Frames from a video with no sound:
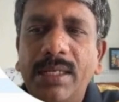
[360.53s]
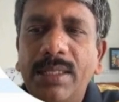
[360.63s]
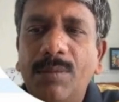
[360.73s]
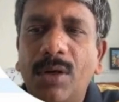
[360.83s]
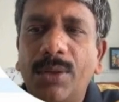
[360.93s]
the
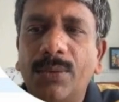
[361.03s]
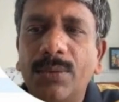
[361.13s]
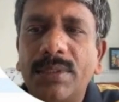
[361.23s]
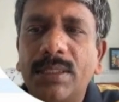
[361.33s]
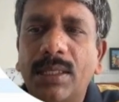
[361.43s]

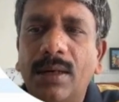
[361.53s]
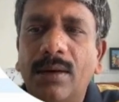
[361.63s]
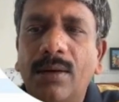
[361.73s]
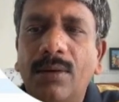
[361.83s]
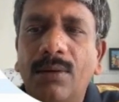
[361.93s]
modules
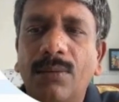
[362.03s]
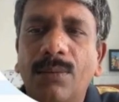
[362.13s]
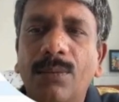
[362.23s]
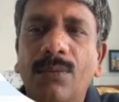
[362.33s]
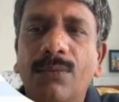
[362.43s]

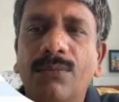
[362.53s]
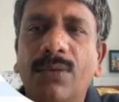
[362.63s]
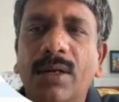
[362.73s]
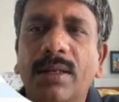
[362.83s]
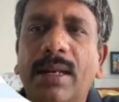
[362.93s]

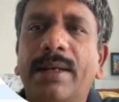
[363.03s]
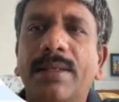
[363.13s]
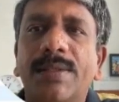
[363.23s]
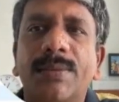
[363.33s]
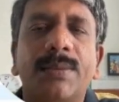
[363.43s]
for the
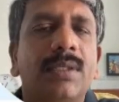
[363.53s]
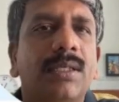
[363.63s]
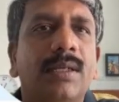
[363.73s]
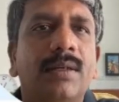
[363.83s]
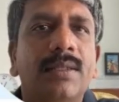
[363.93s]
landing zone.
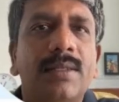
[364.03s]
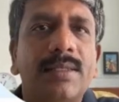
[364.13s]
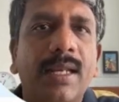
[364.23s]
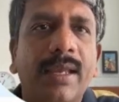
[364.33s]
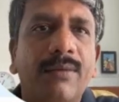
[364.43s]
That's
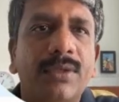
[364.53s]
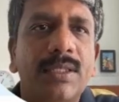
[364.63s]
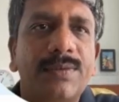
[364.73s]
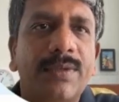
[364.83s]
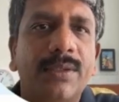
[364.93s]
all I have for
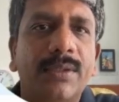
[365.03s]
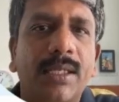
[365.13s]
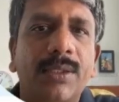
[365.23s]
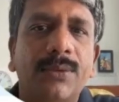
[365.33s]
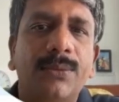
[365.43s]
this video.
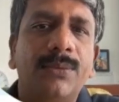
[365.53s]
Thank you.